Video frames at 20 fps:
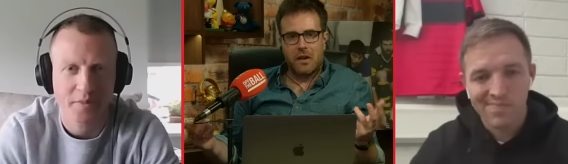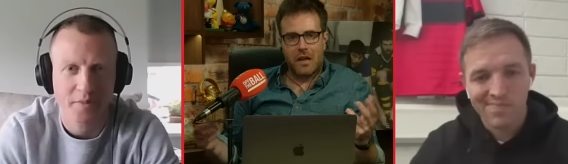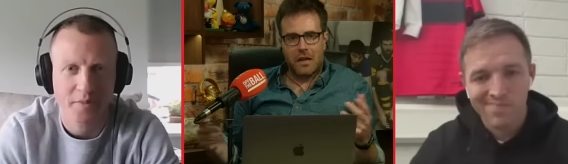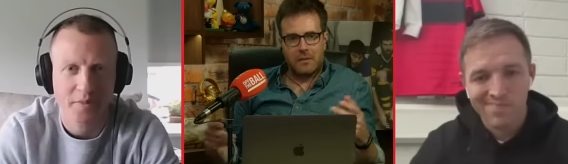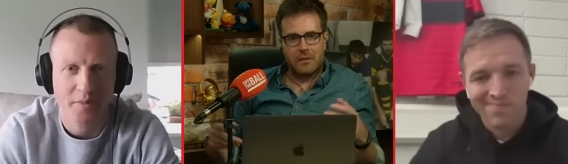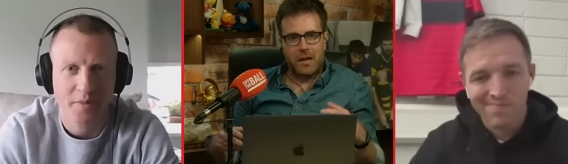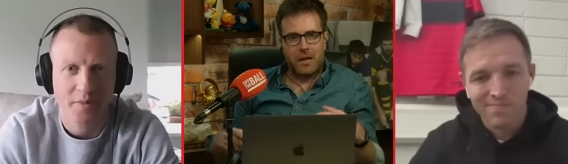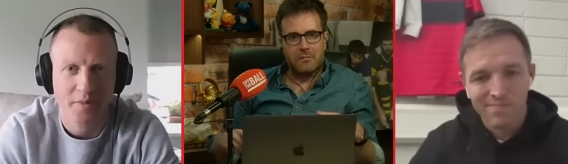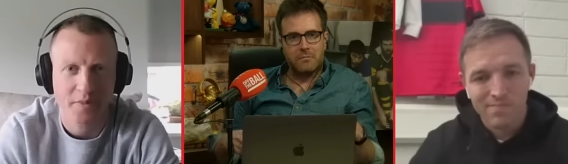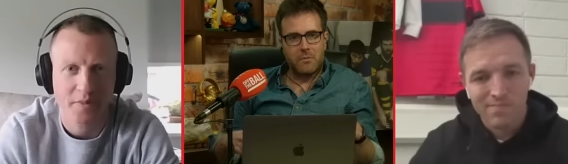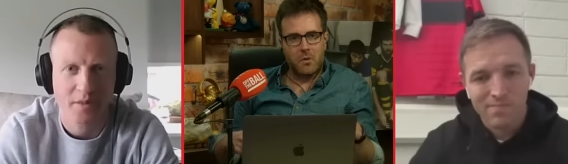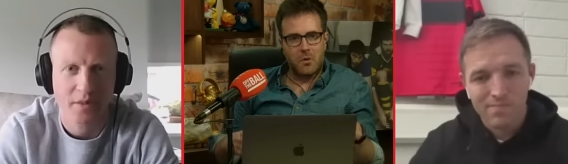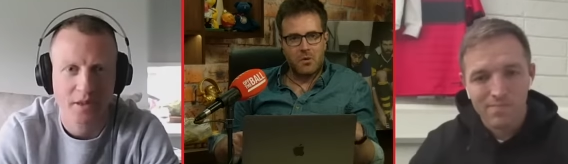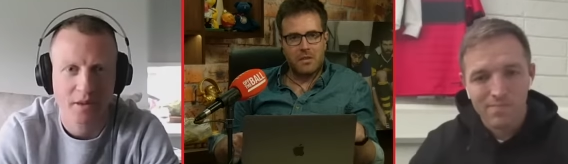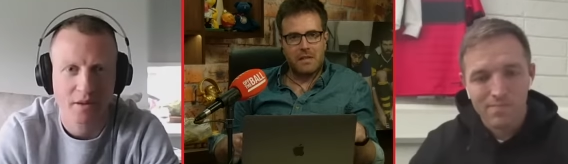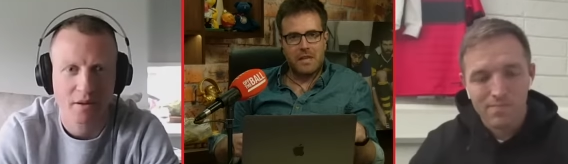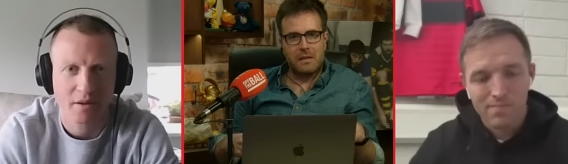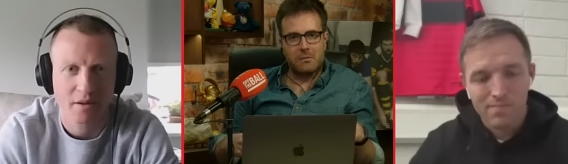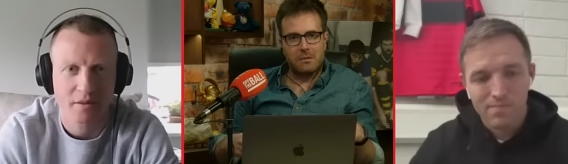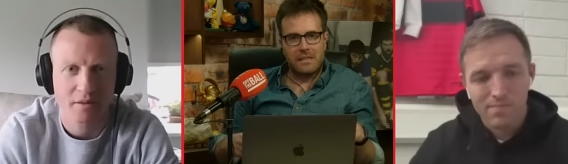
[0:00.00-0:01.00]
Speaker 1: I'm more than
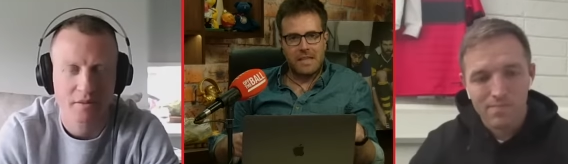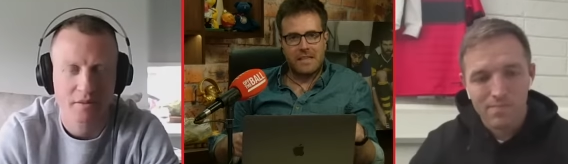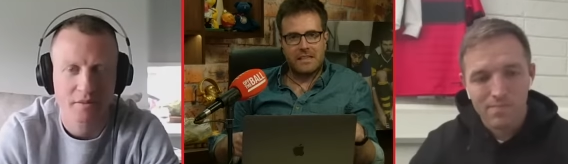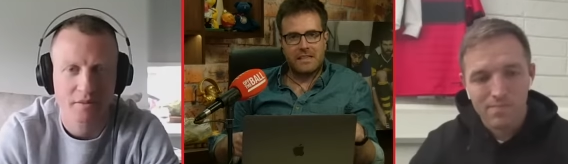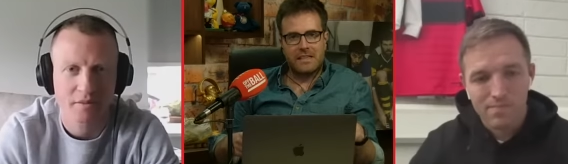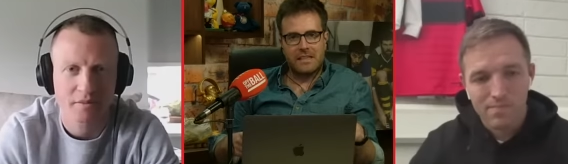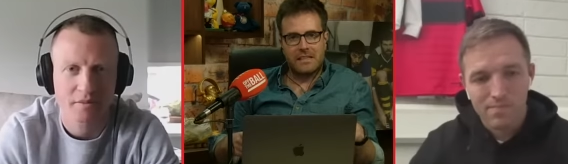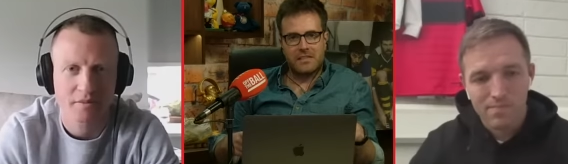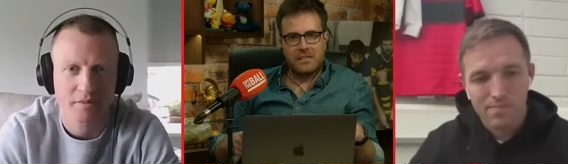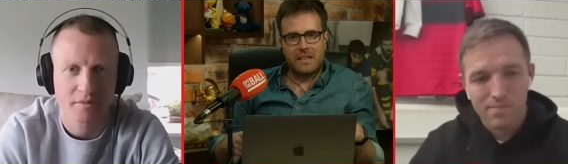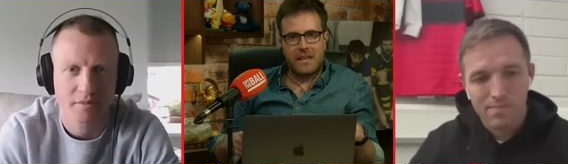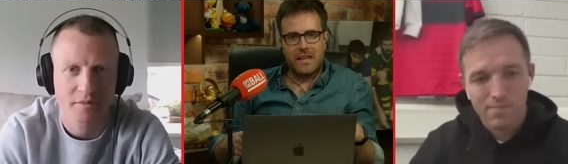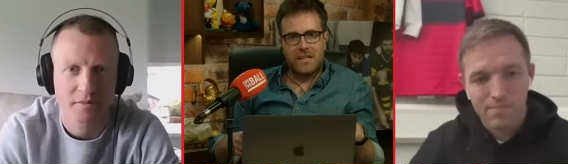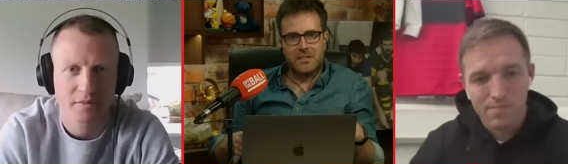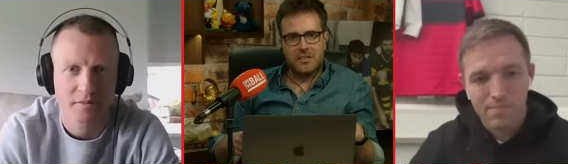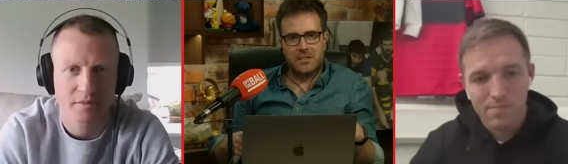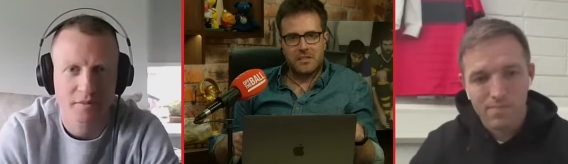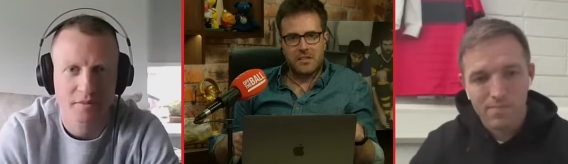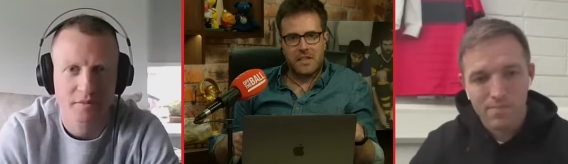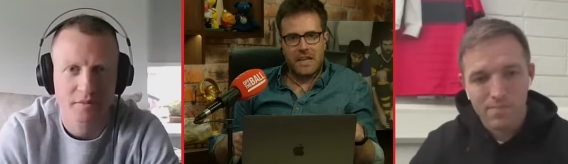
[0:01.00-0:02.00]
able to handle these
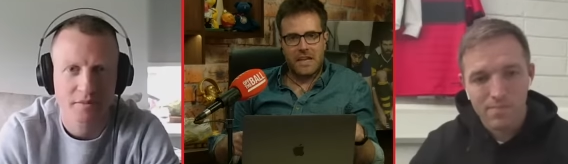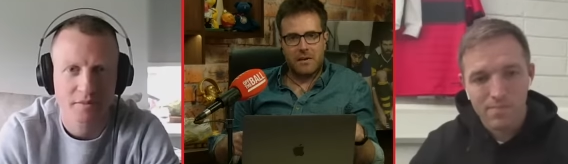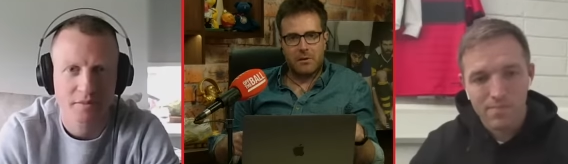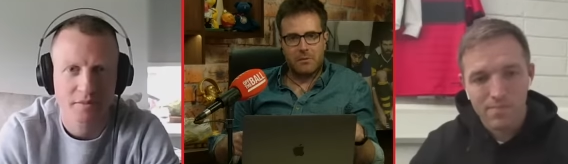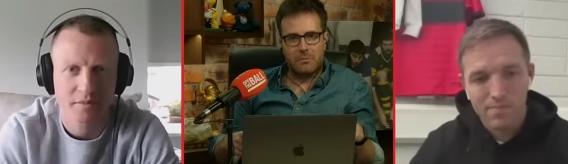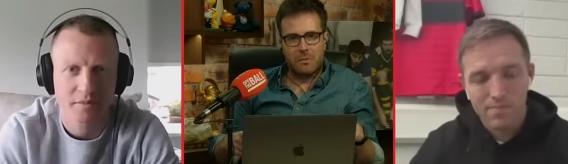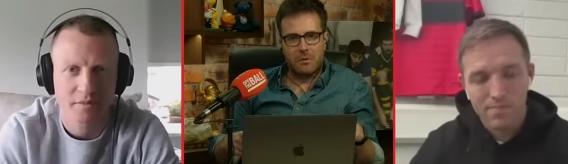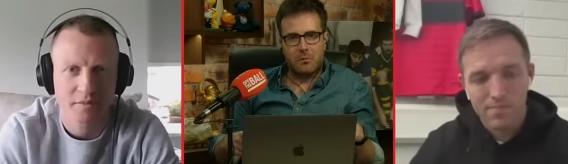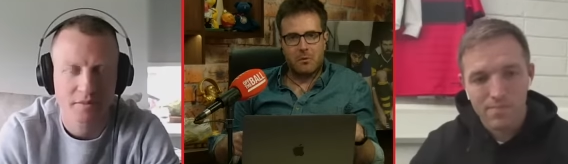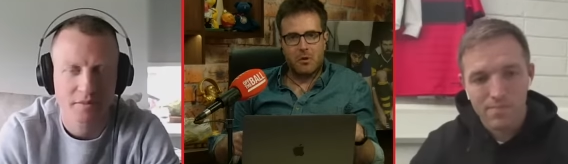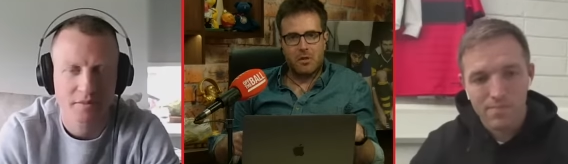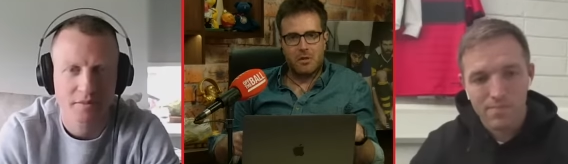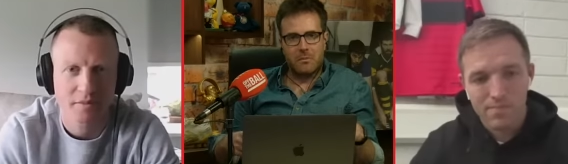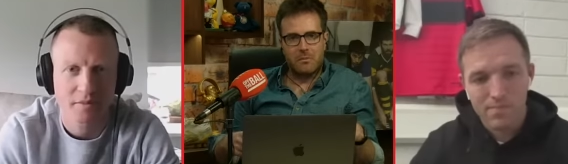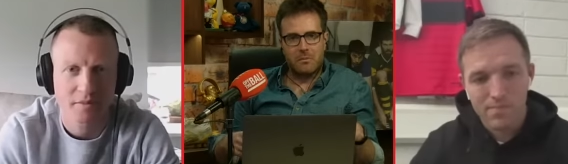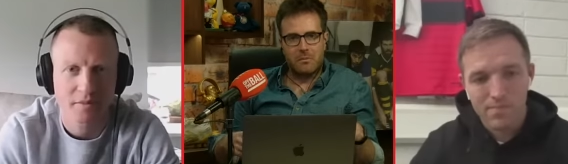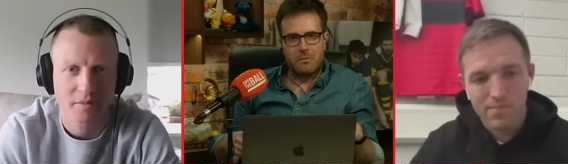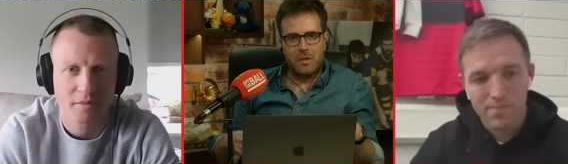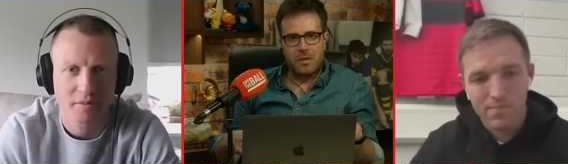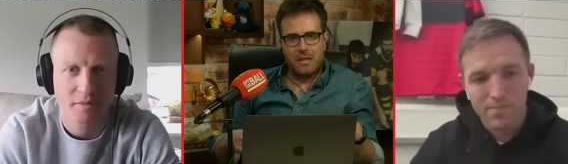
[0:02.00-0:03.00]
occasions now and be one of
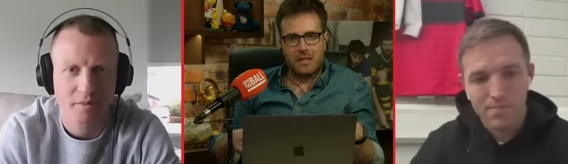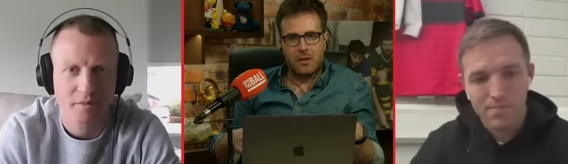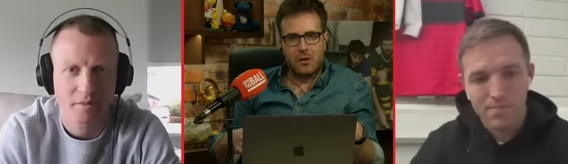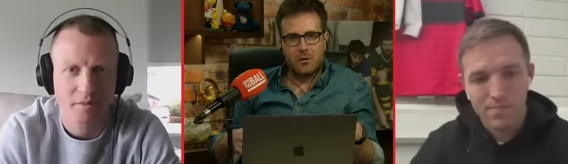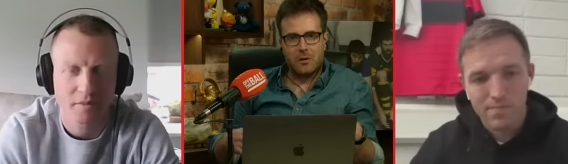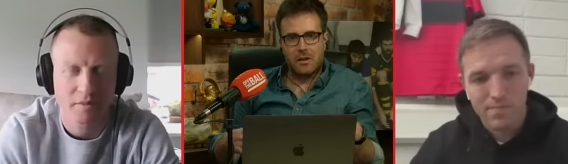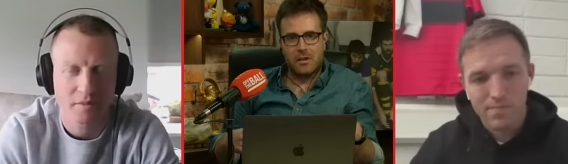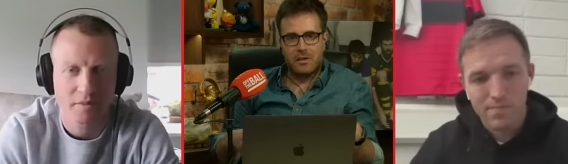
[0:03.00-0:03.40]
the